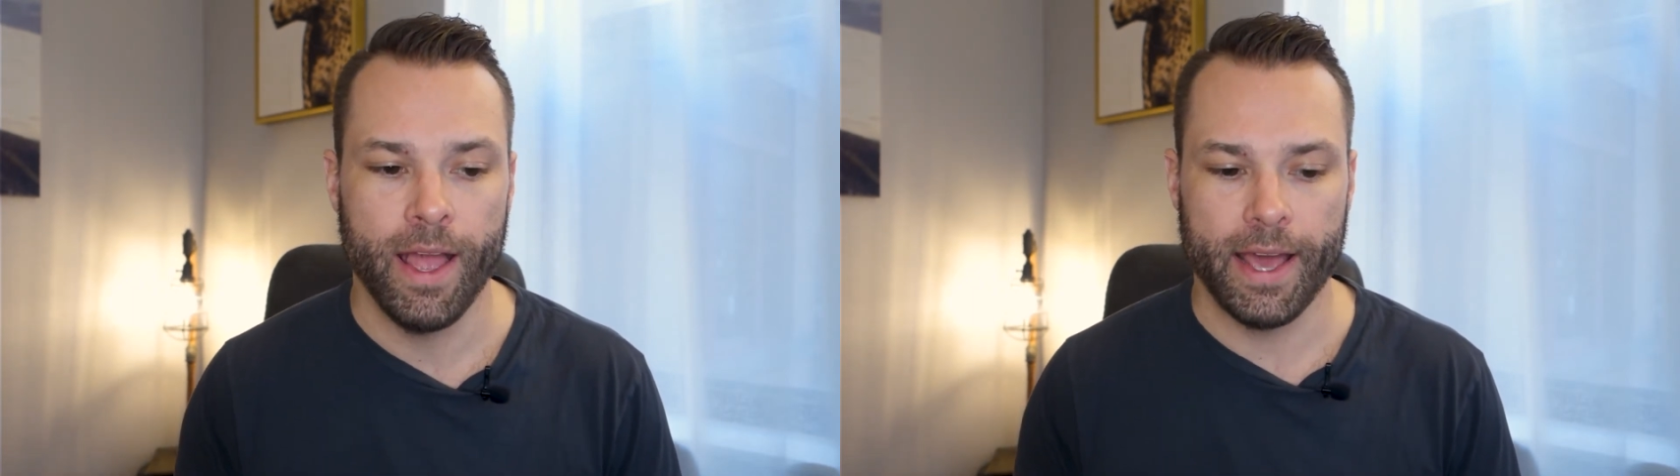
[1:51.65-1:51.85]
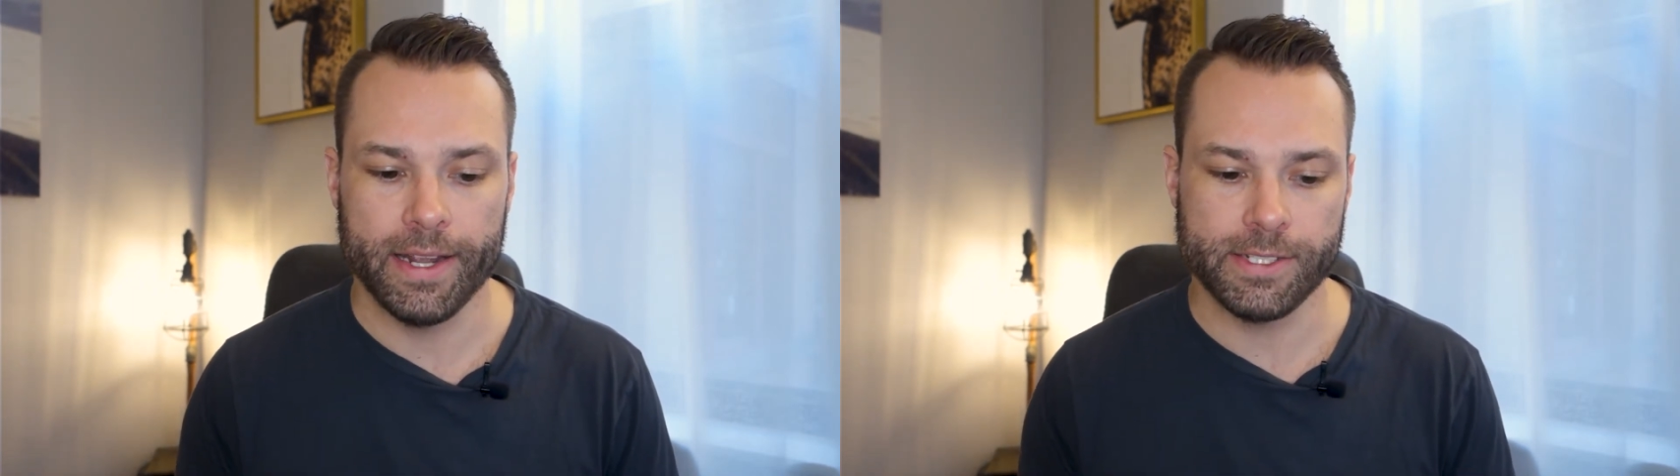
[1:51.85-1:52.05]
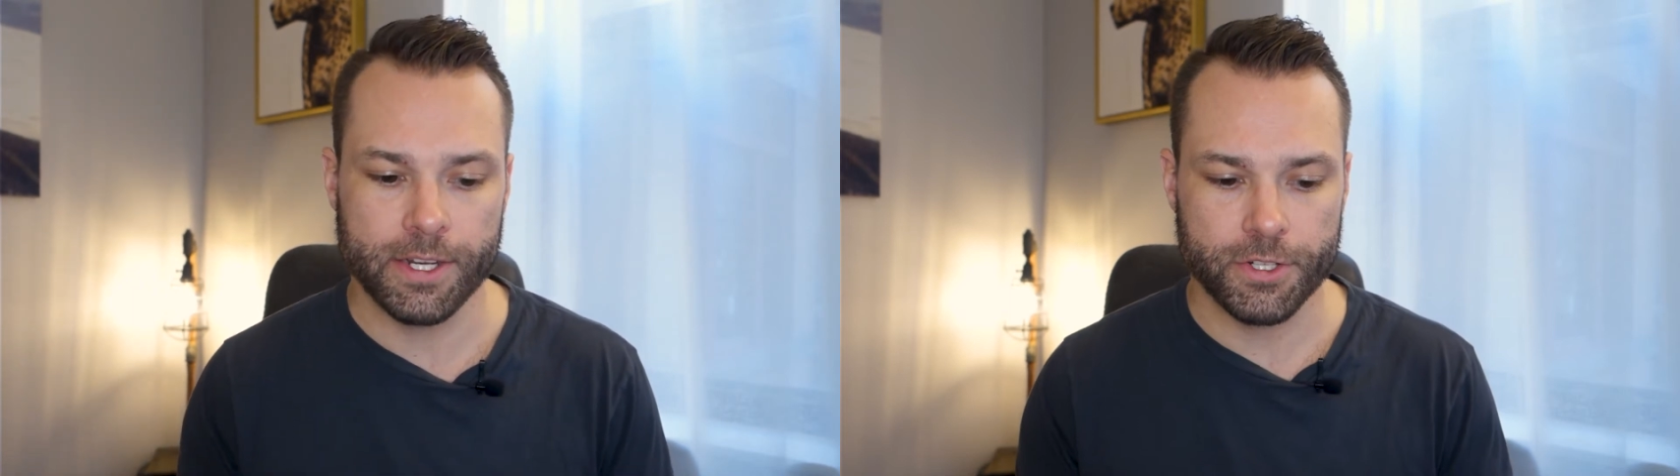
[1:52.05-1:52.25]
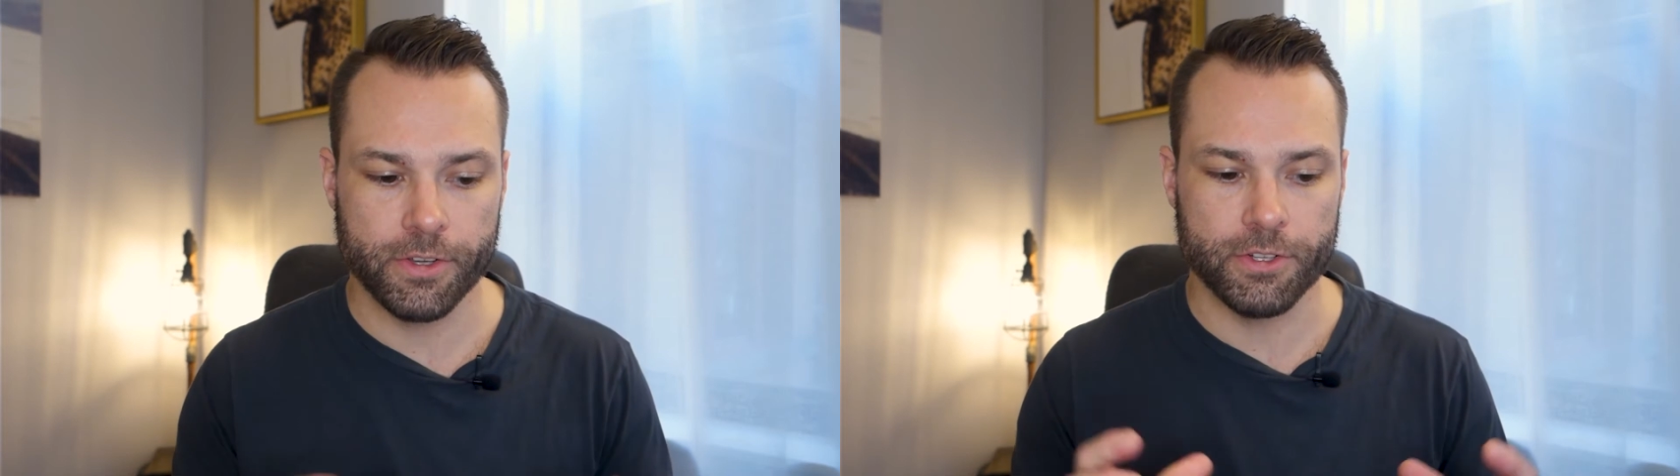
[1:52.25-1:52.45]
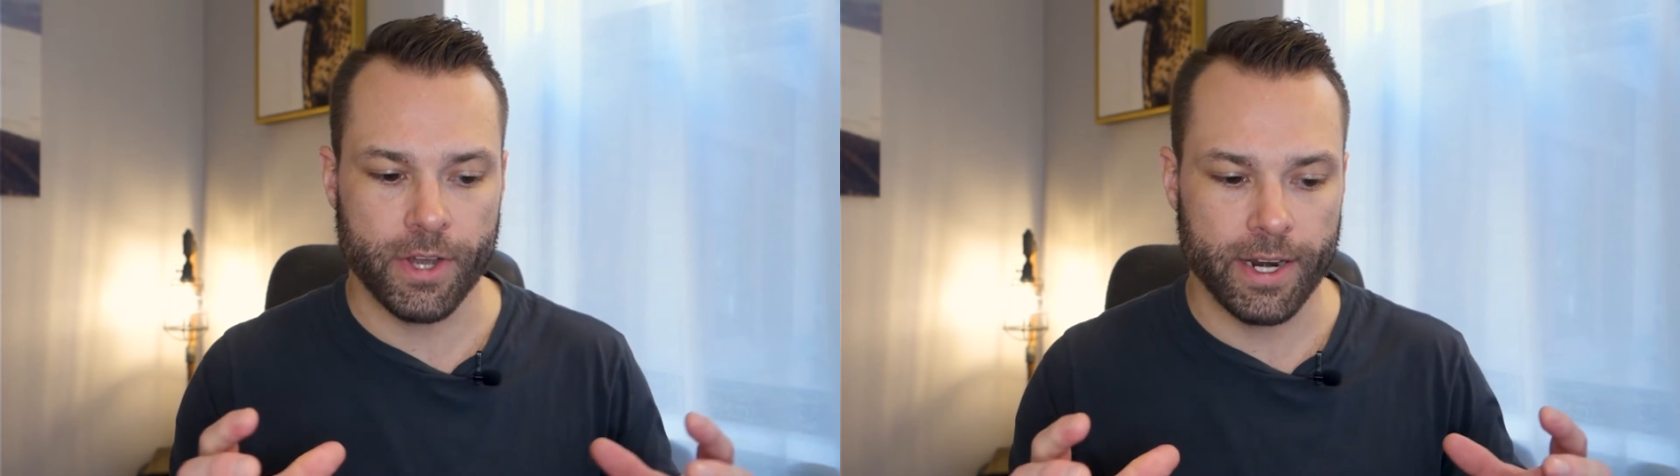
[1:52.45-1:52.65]
And
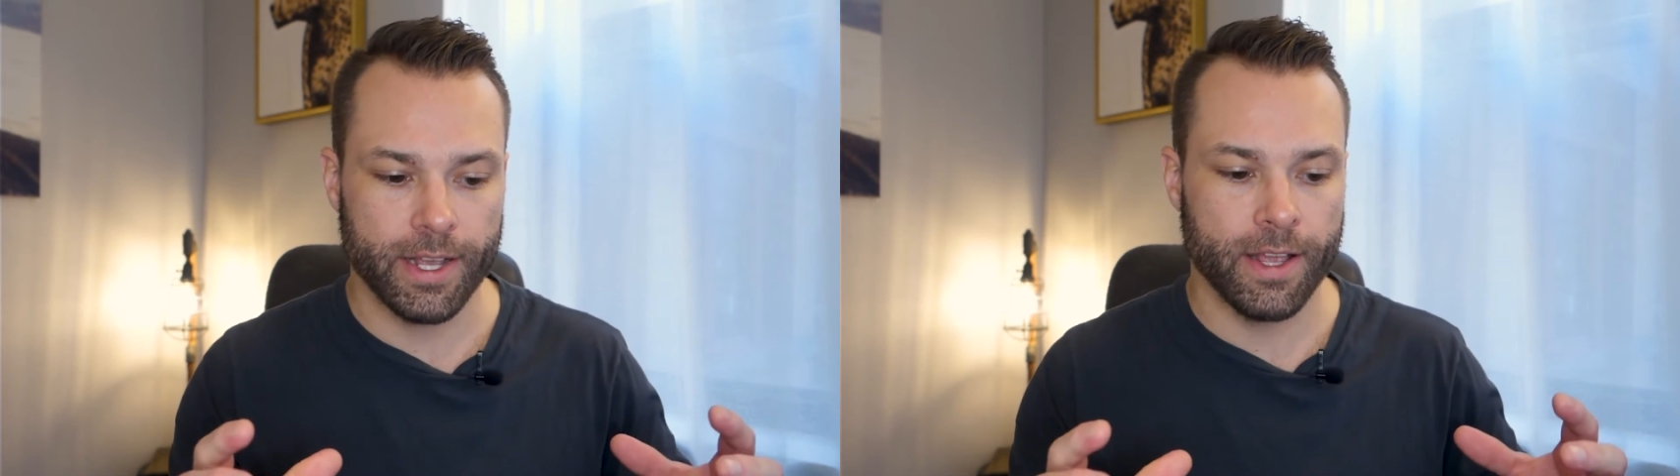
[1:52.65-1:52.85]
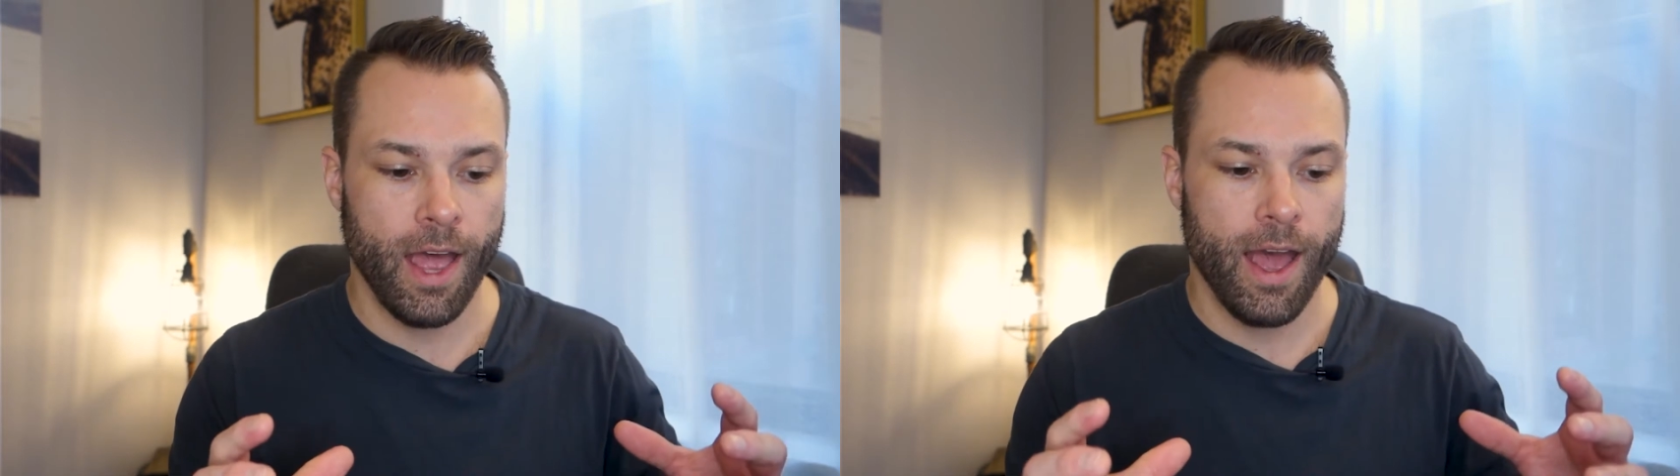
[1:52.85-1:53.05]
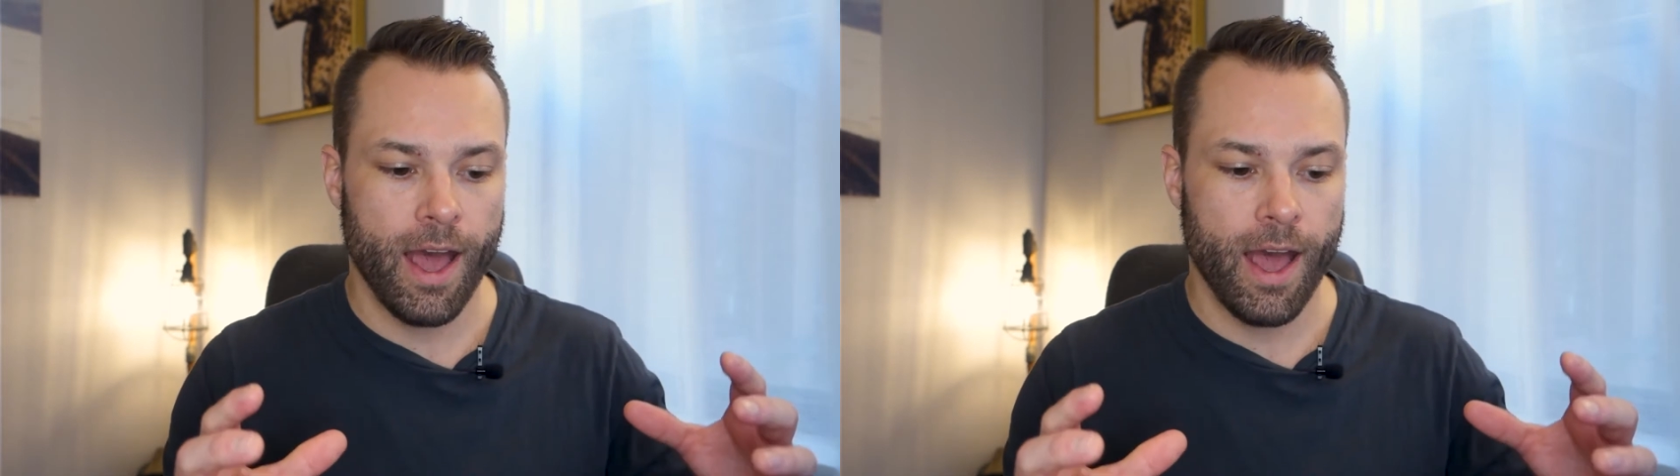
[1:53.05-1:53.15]
essentially, you're trying to